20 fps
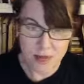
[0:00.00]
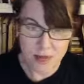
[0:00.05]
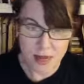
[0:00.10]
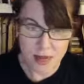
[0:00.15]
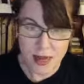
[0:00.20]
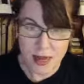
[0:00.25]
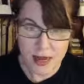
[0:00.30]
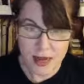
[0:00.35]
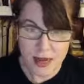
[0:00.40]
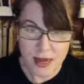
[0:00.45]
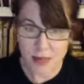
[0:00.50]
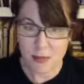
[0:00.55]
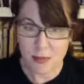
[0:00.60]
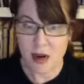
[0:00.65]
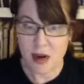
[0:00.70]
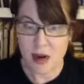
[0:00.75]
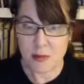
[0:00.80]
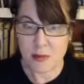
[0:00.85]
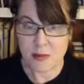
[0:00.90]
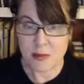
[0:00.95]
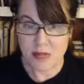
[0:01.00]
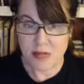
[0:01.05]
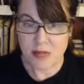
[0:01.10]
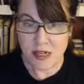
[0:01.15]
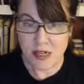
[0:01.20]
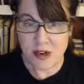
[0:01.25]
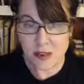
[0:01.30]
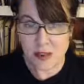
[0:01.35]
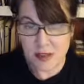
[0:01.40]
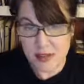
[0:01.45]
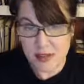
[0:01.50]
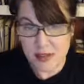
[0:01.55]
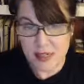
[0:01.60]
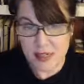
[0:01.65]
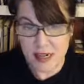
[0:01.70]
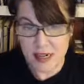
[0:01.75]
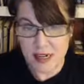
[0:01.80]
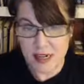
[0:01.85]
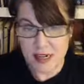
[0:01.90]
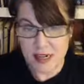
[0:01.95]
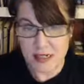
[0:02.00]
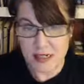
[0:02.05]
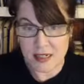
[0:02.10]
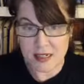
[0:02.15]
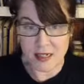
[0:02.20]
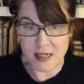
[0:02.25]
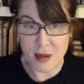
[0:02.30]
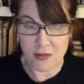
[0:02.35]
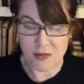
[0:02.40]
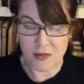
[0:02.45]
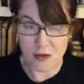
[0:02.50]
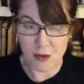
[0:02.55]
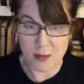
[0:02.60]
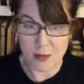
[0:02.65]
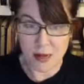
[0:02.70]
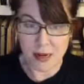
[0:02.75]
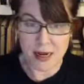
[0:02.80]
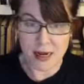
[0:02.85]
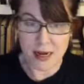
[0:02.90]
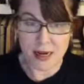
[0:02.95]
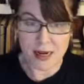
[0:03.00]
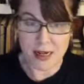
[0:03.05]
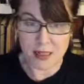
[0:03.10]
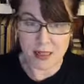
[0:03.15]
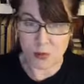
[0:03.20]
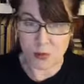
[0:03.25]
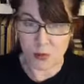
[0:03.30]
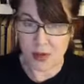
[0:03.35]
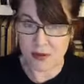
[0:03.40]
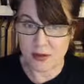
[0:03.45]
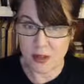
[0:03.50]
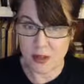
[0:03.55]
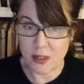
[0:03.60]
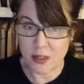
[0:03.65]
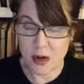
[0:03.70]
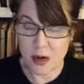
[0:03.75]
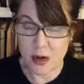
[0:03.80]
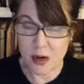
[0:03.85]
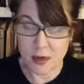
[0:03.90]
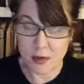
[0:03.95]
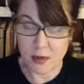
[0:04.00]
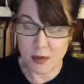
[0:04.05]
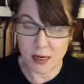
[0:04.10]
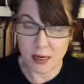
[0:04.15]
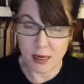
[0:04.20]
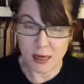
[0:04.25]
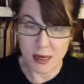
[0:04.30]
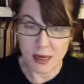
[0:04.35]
And at the bottom of the stairs, obviously I needed to stop for a minute, and his wife started talking to me.